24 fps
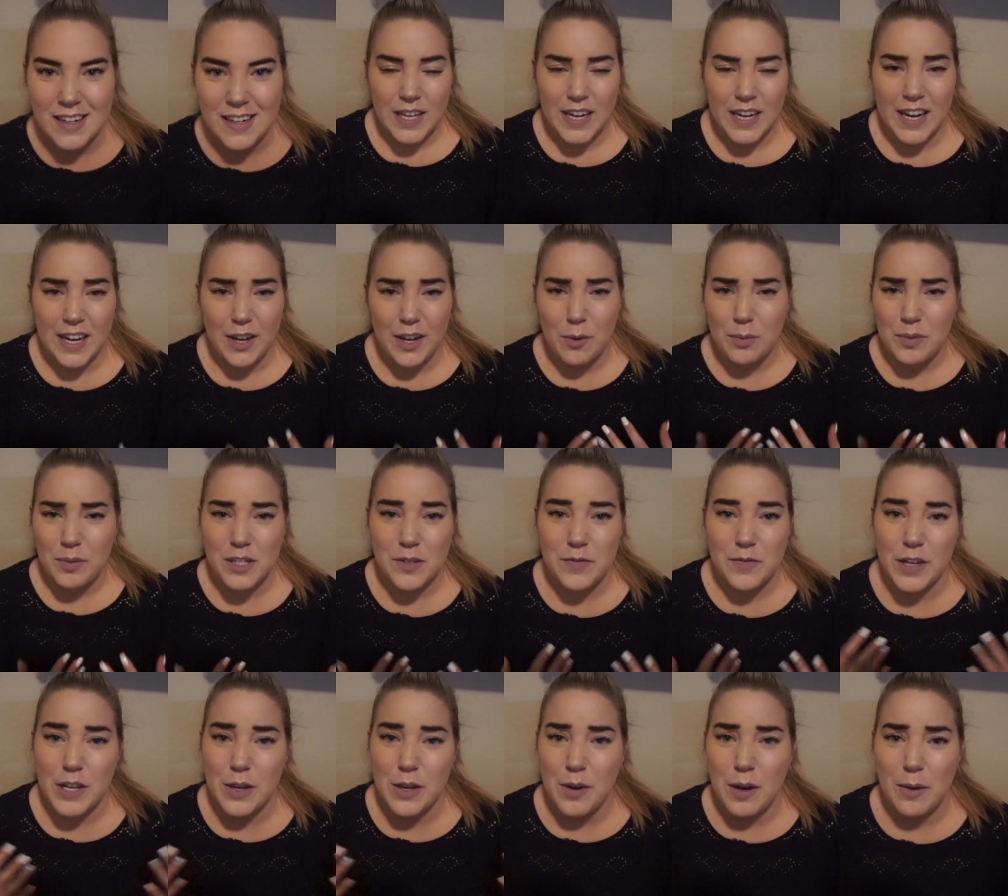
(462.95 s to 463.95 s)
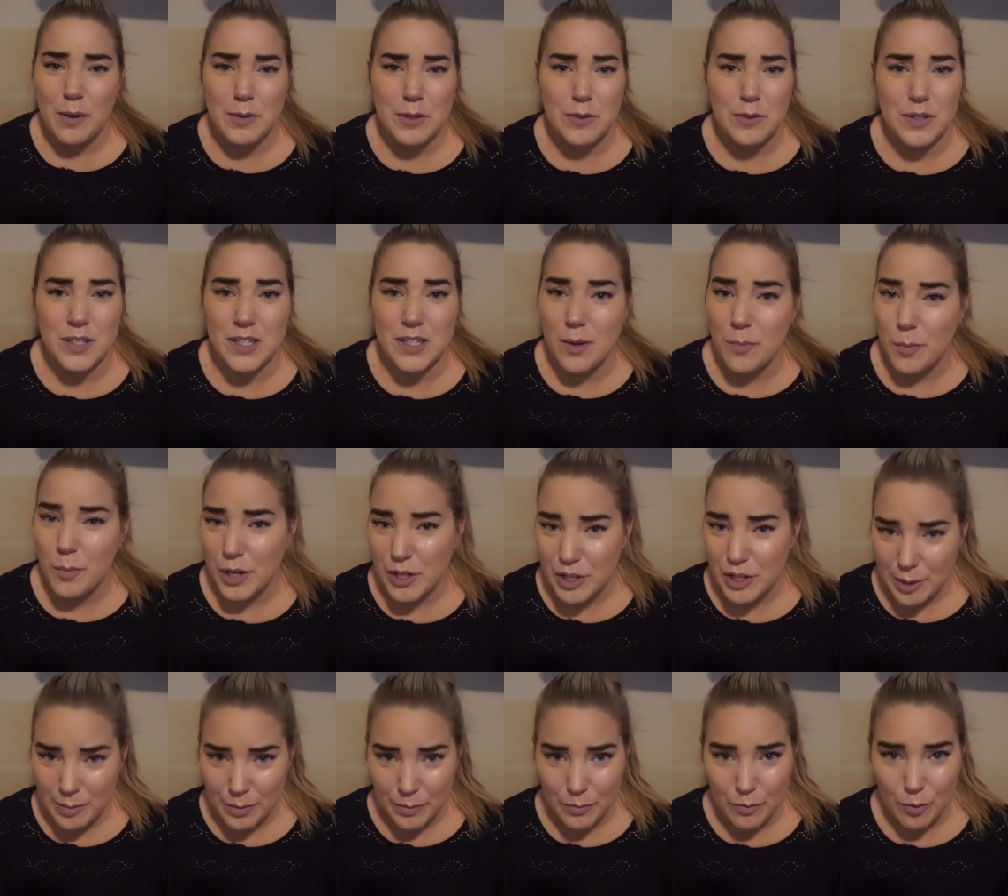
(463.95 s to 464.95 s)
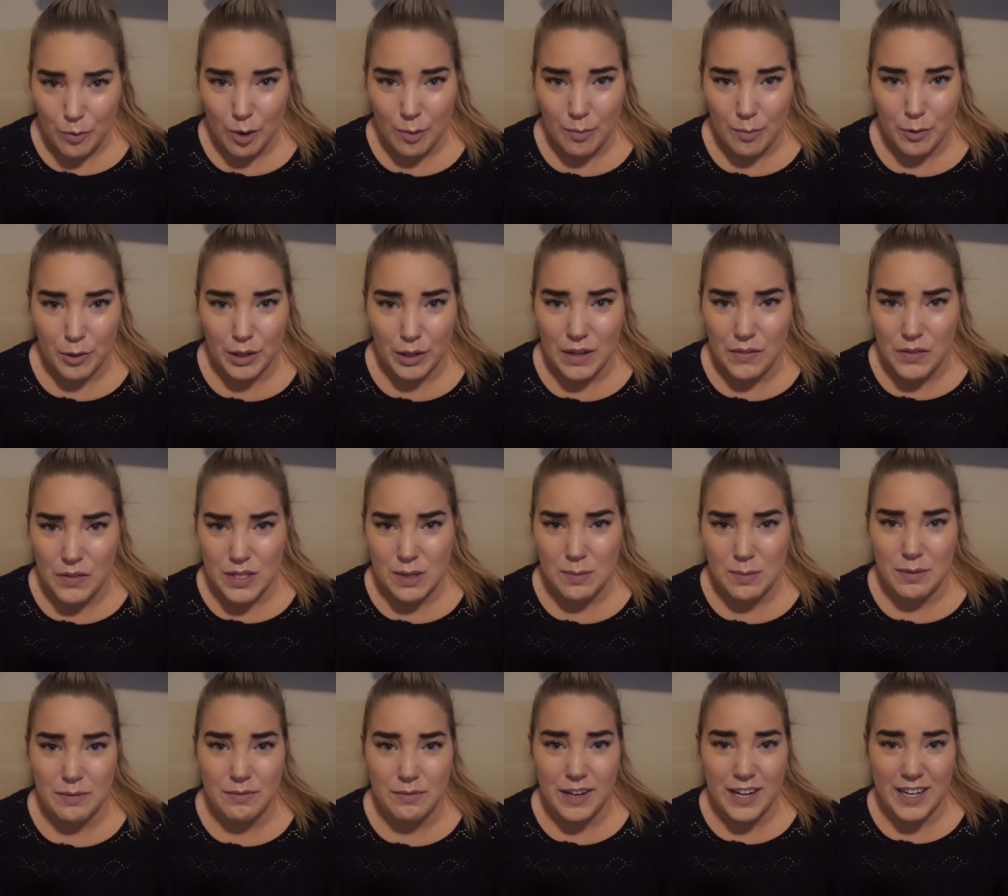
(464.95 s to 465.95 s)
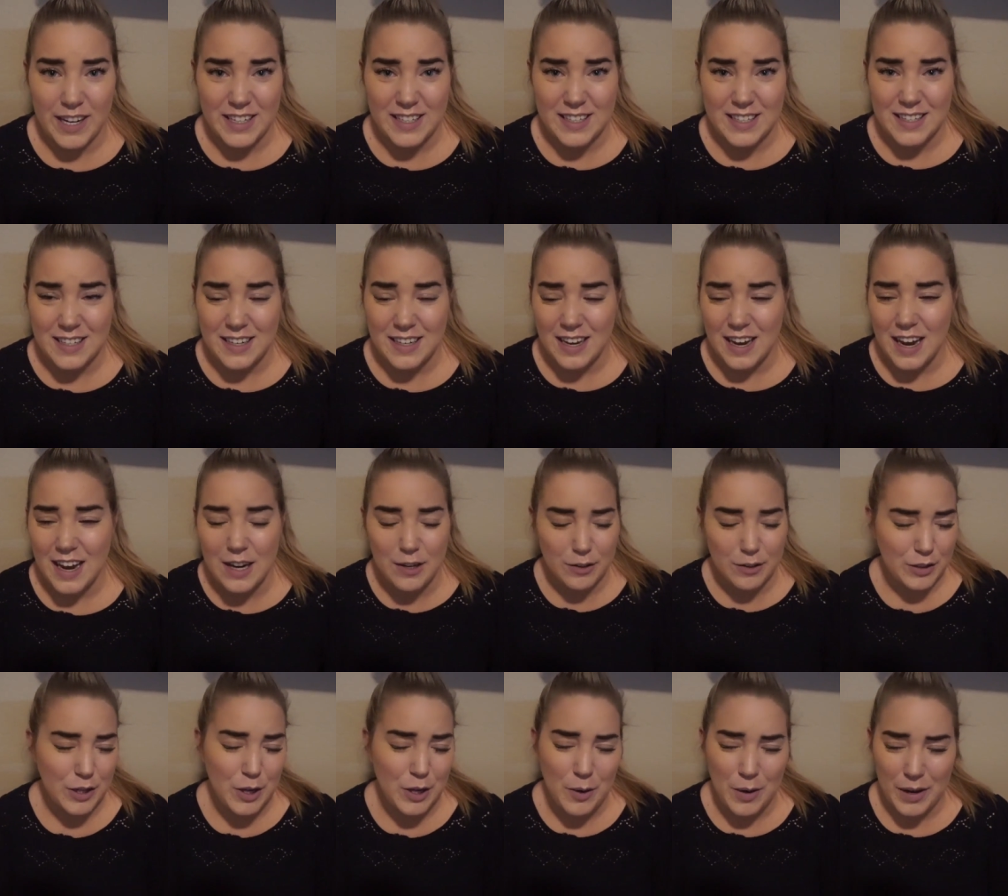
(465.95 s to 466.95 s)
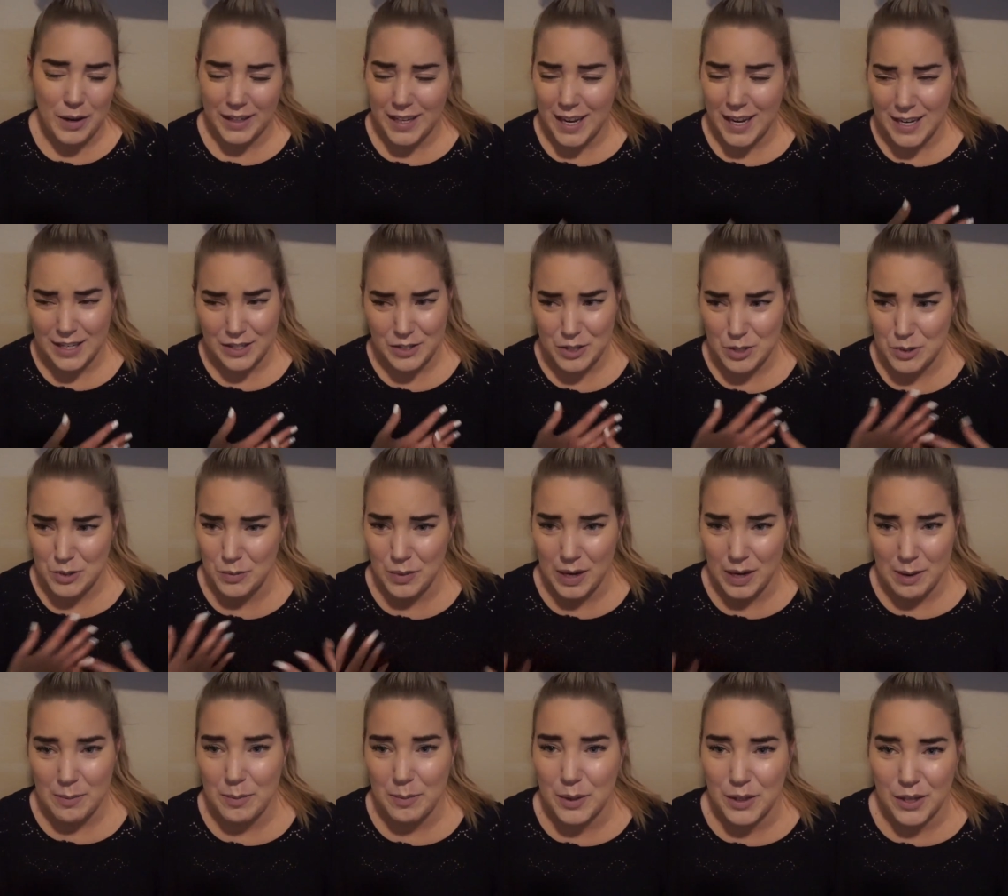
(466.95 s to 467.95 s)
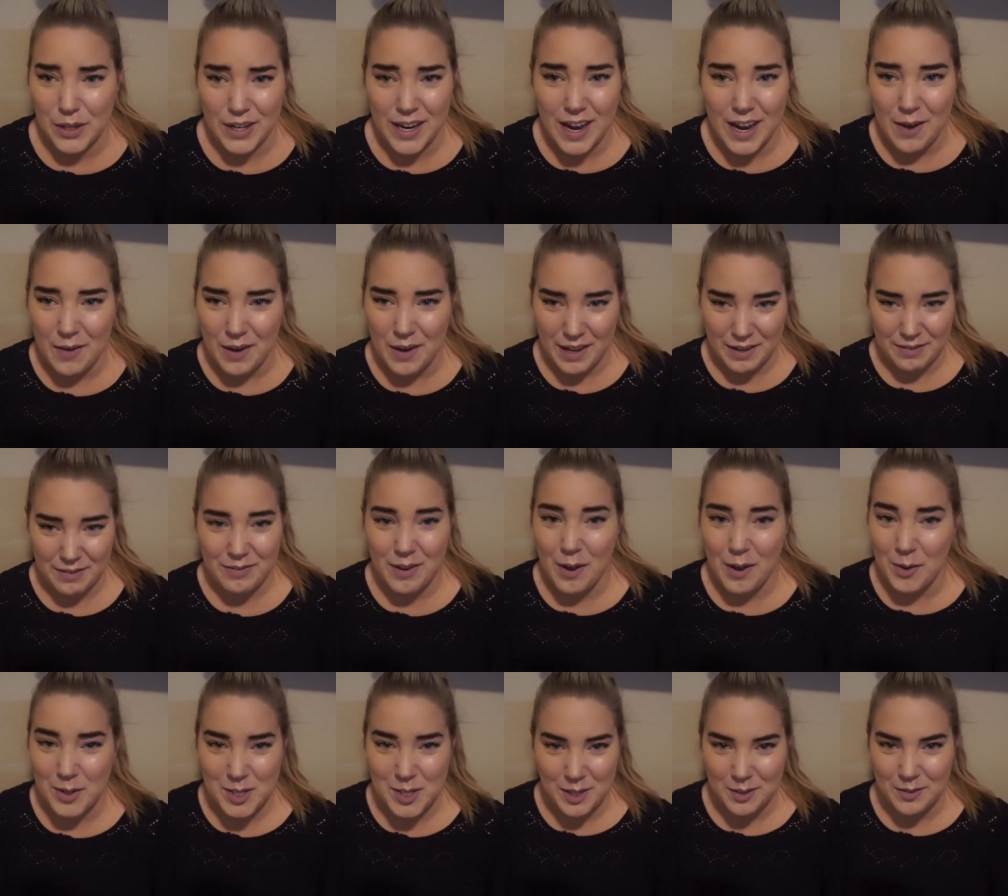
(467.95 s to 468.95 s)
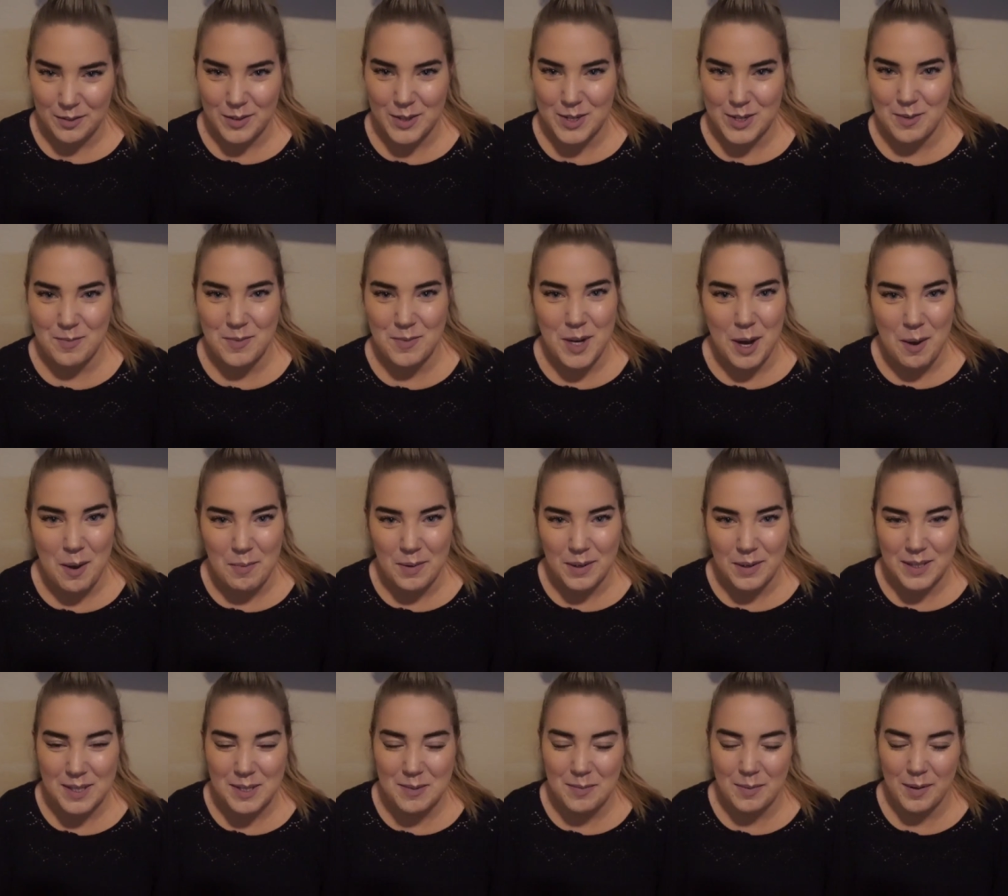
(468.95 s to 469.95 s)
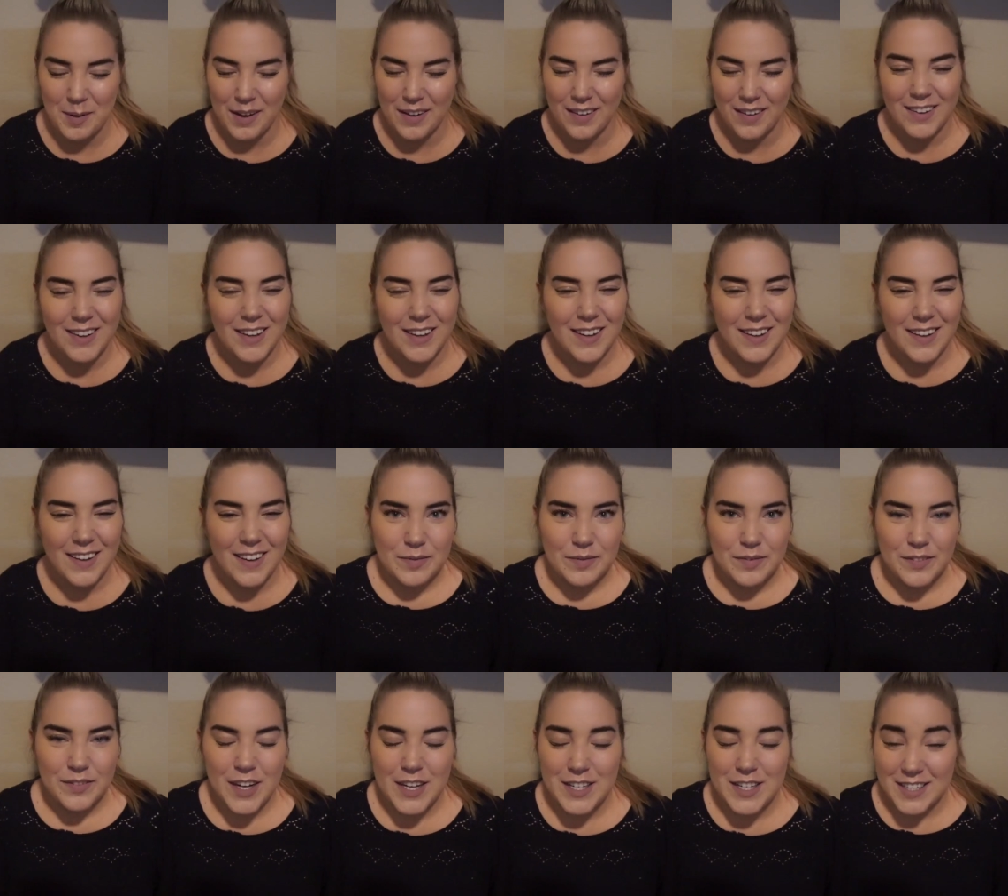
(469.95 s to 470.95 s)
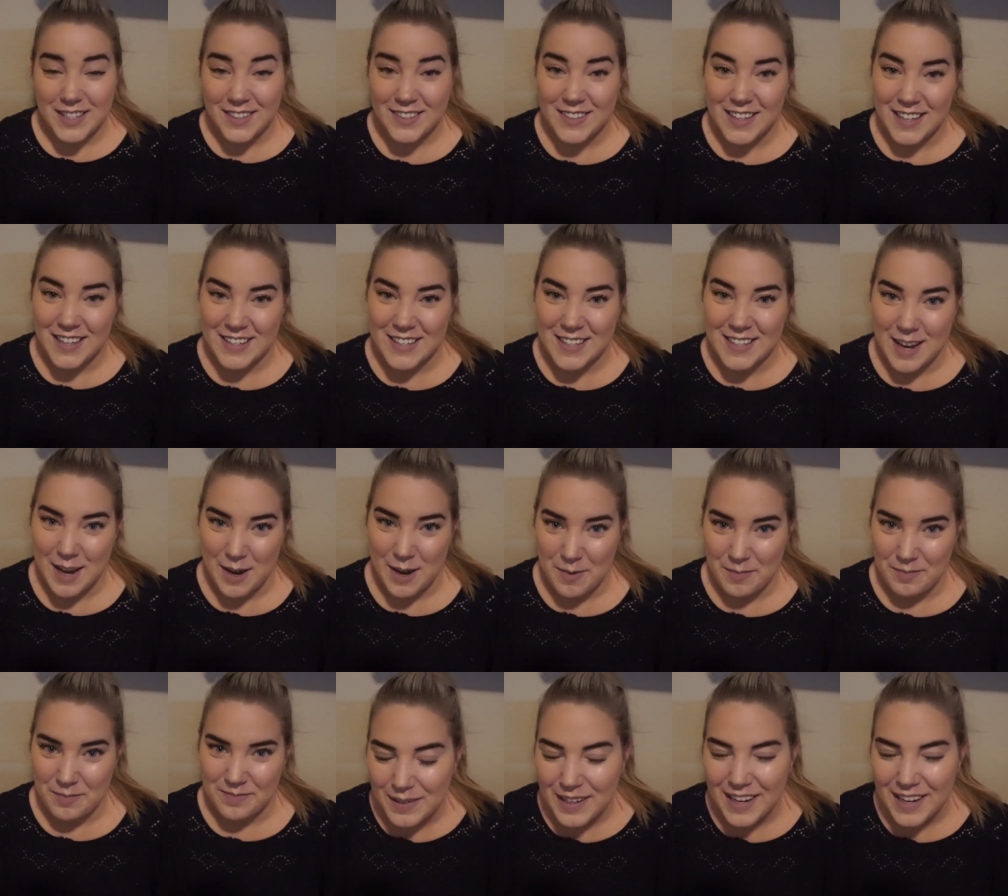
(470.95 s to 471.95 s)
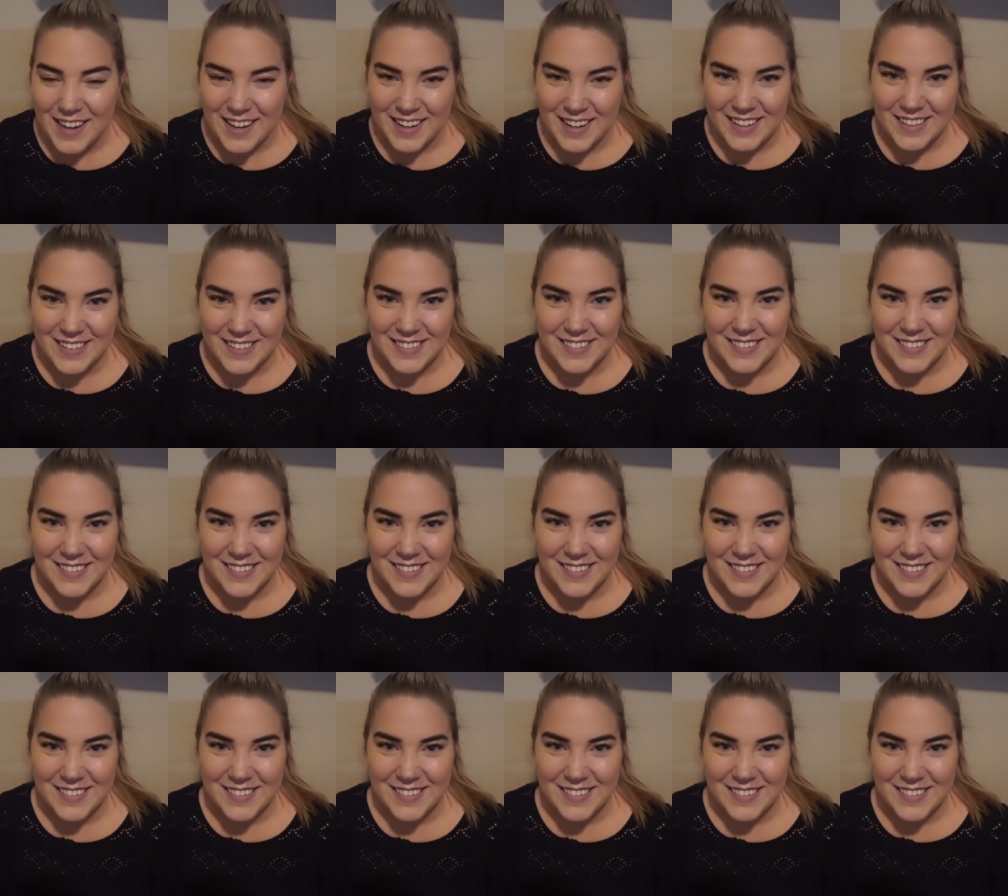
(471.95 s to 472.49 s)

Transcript: And I hope this video helped you in some way, shape, or form, or gave you some advice. I don't know, I kind of just rambled on how I felt over some topics, but until next time, bye.